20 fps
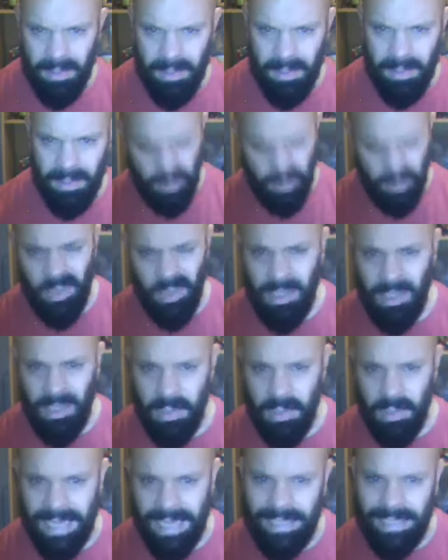be honest, I
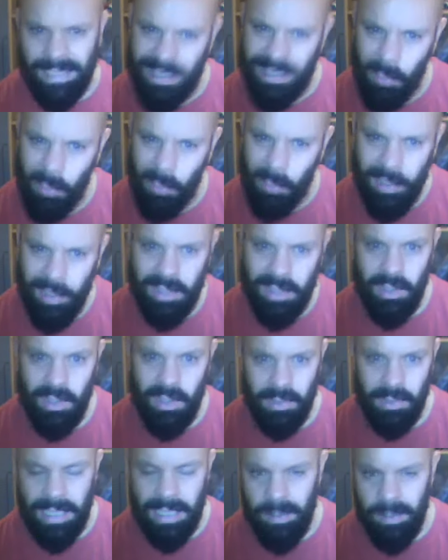wasn't that disappointed because I was
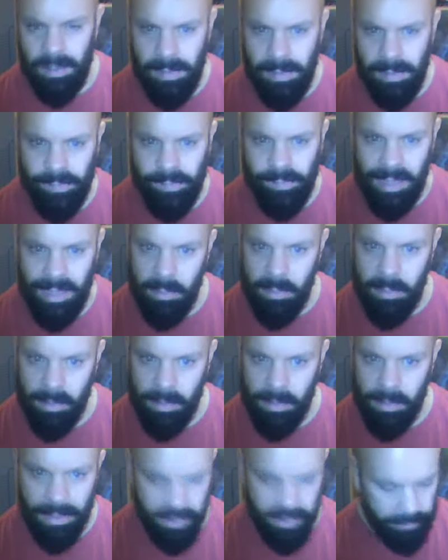getting a bit fed up with The
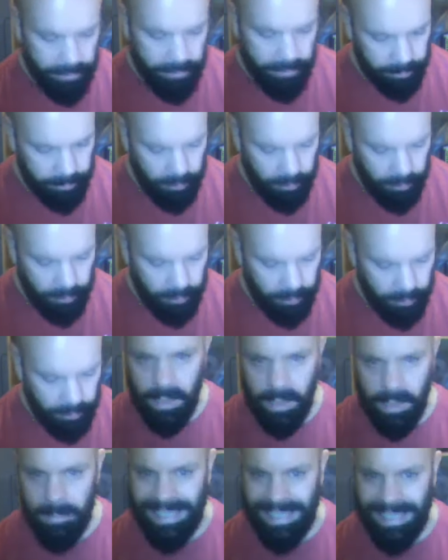Massive.
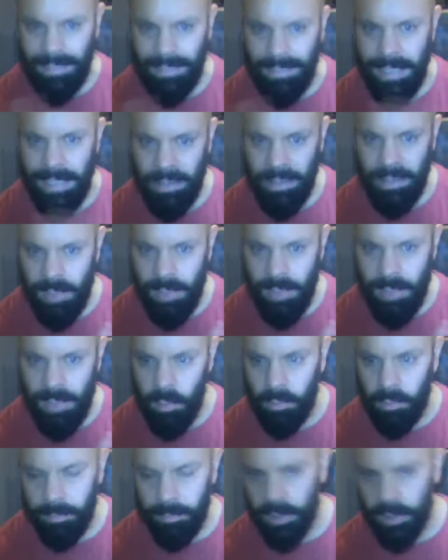I'm glad I picked up this one
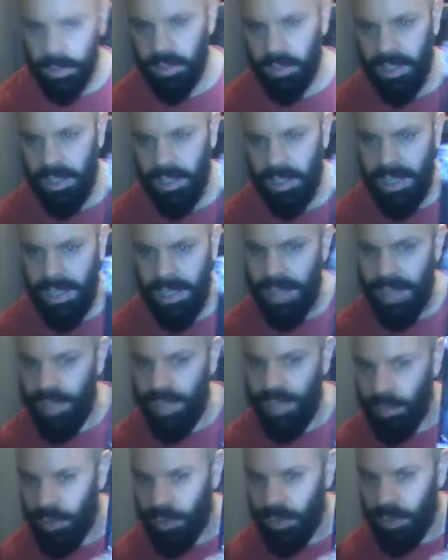because this
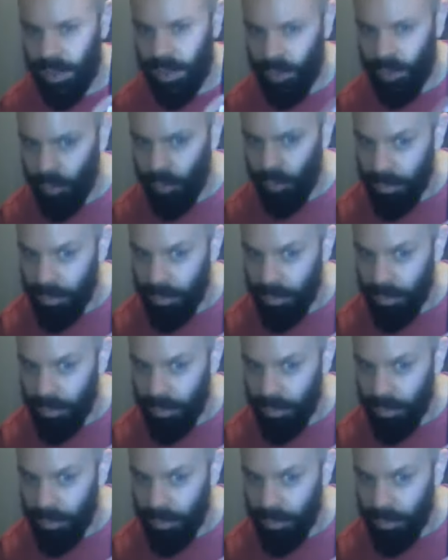one's going on the